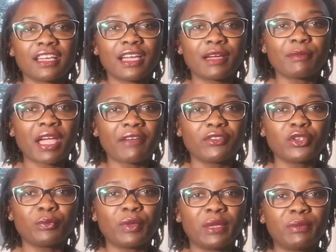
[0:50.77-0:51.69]
having
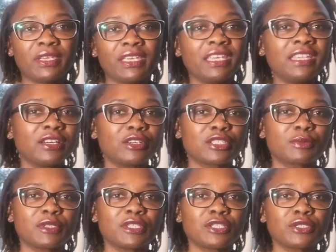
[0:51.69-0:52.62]
your baby in a
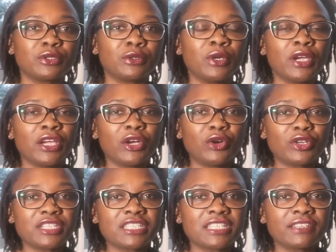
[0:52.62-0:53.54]
hospital on
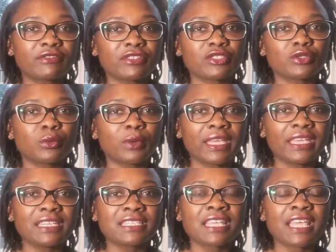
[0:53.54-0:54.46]
a delivery
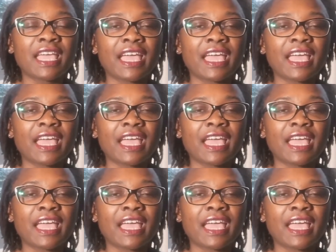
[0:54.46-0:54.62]
suite,